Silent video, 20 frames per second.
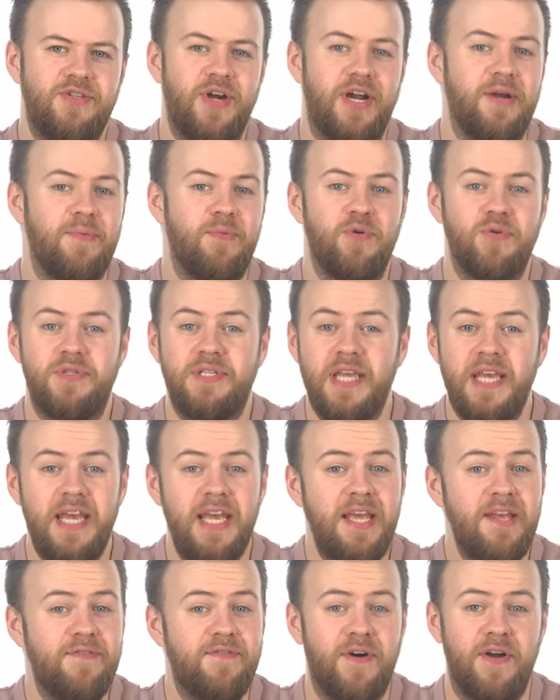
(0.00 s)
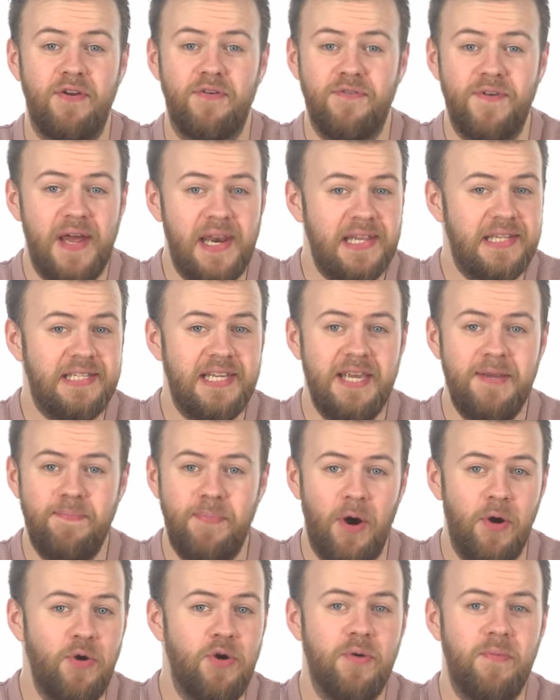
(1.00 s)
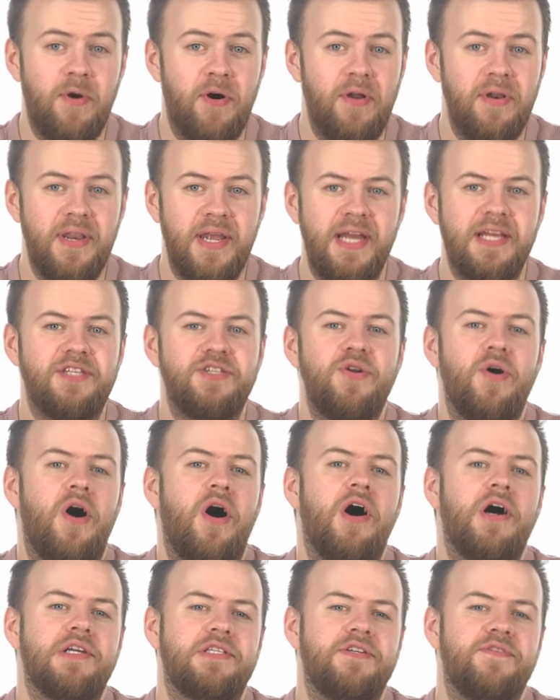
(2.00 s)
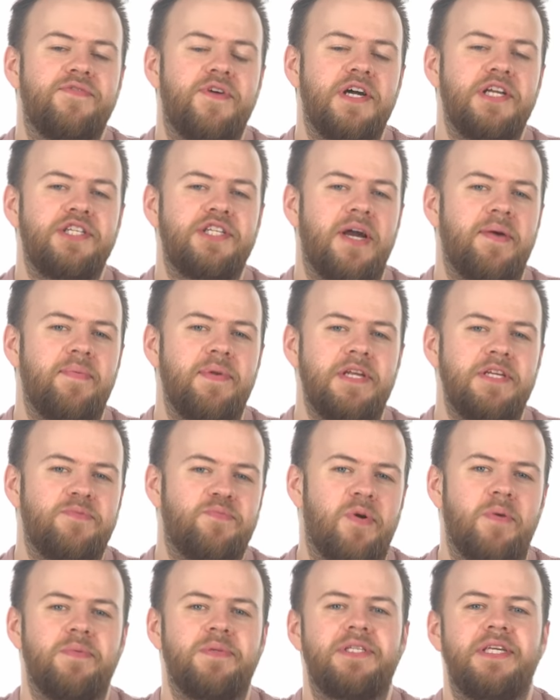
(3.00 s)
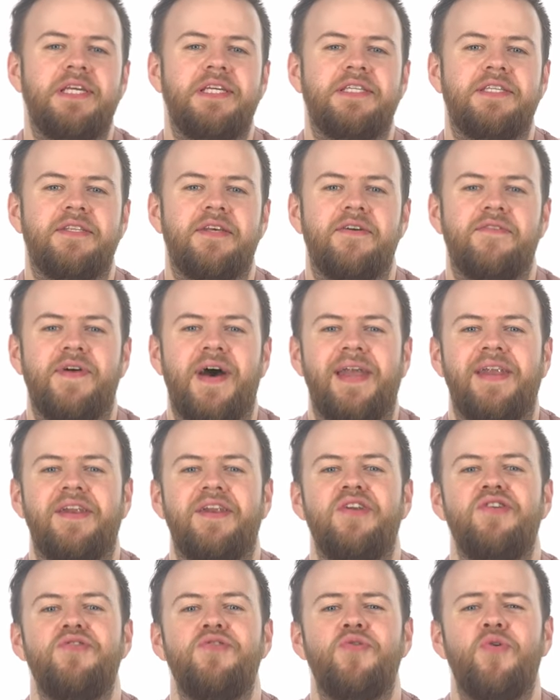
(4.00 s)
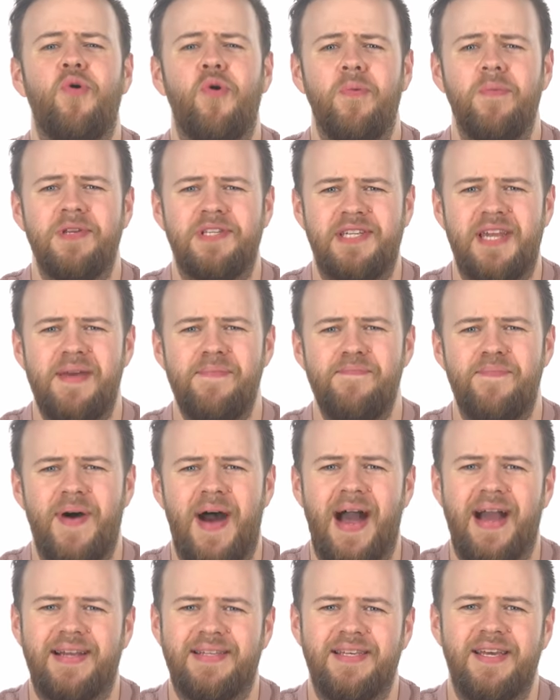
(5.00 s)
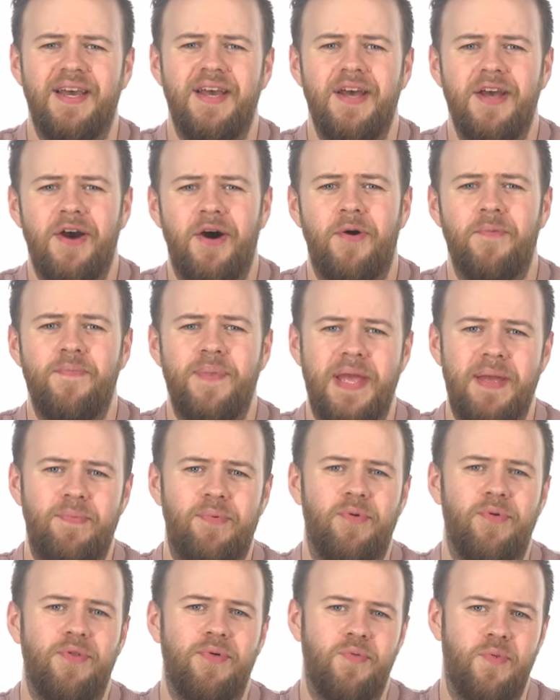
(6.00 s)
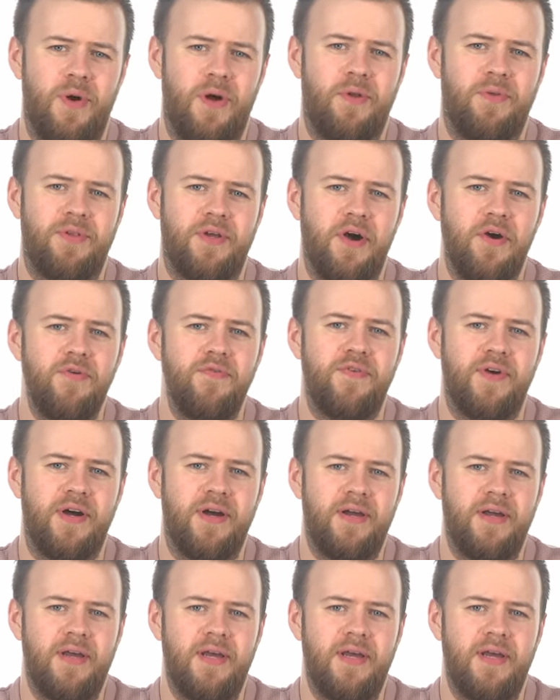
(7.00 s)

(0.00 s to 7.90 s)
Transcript: Dragon Ball Z, Final Fantasy, Pokemon, it's not hard to find Japanese properties that have had an enormous impact on people the world over.